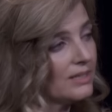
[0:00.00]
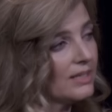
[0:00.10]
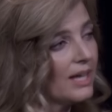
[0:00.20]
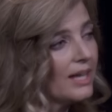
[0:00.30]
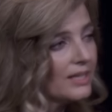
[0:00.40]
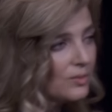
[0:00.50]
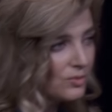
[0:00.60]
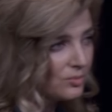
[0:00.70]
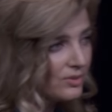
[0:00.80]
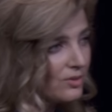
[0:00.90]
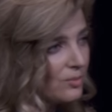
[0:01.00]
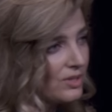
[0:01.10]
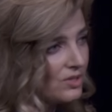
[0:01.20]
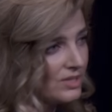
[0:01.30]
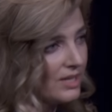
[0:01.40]
and he was with her when
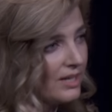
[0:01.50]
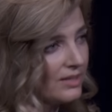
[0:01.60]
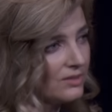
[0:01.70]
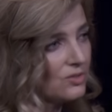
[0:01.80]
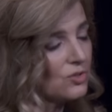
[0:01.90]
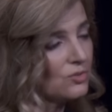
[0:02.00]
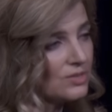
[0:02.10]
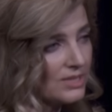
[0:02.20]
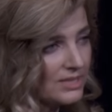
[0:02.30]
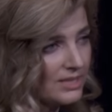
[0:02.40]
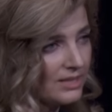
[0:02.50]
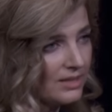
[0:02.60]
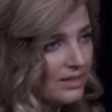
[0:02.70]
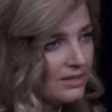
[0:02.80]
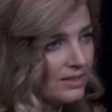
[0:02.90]
she died, June 16,
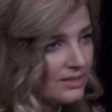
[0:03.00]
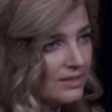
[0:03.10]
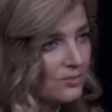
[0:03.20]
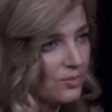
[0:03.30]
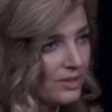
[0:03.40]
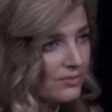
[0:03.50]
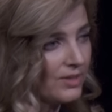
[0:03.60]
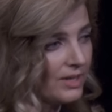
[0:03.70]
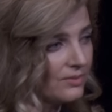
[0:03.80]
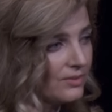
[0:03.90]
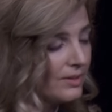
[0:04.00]
1945.